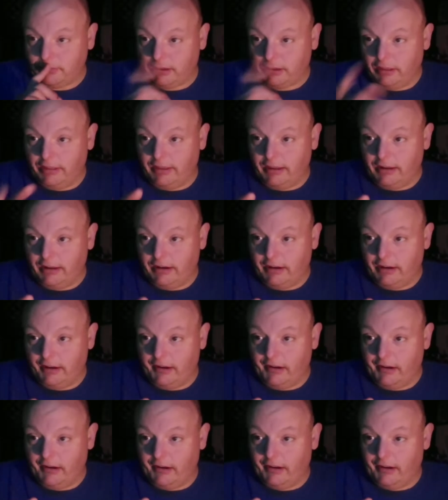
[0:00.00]
Then
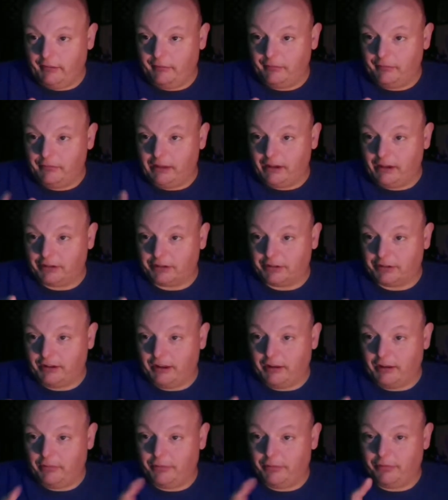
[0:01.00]

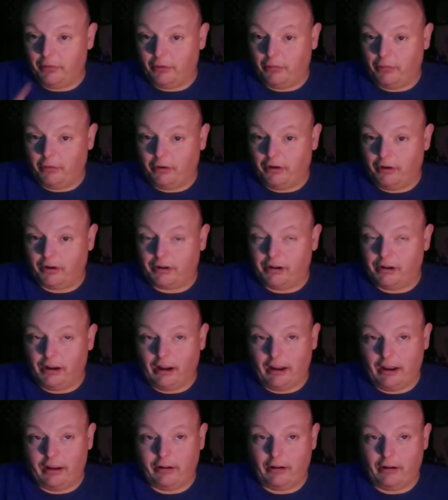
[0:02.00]
yesterday before work,
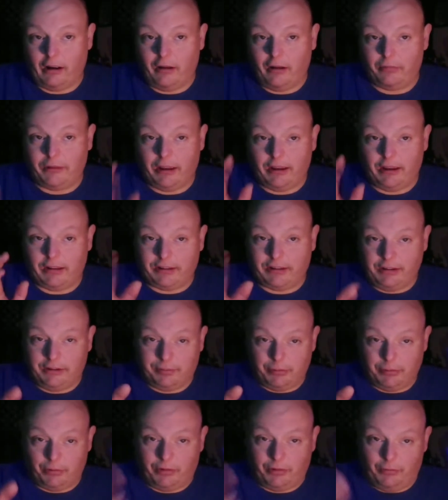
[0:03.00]
I grabbed a
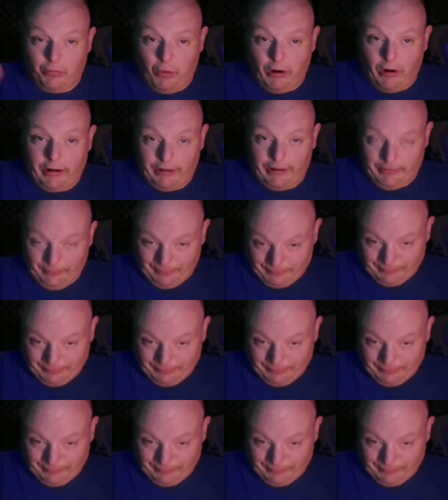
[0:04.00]
teaspoon of white